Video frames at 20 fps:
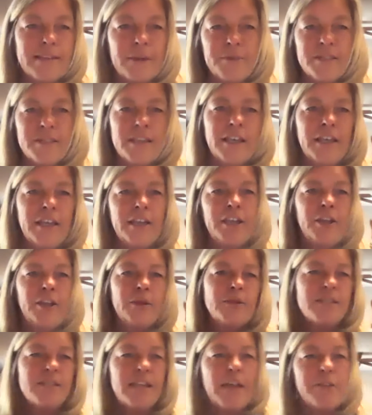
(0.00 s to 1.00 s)
I wasn't going to
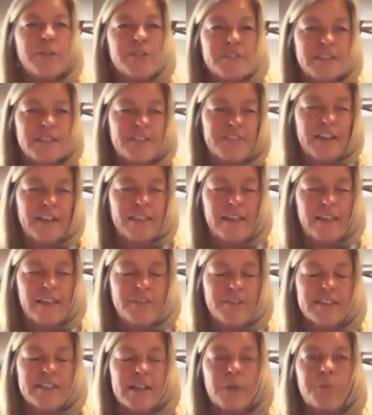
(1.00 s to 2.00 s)
use the other stuff I
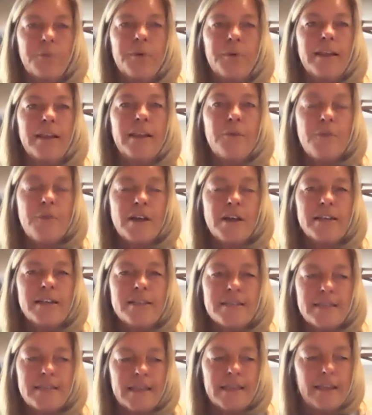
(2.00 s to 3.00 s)
left because I really wanted
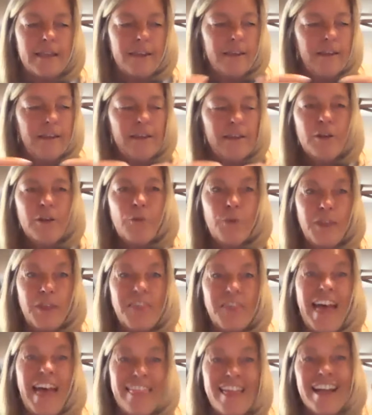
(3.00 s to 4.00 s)
to see
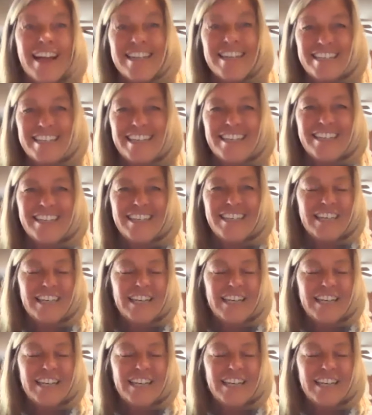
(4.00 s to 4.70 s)
what that line did.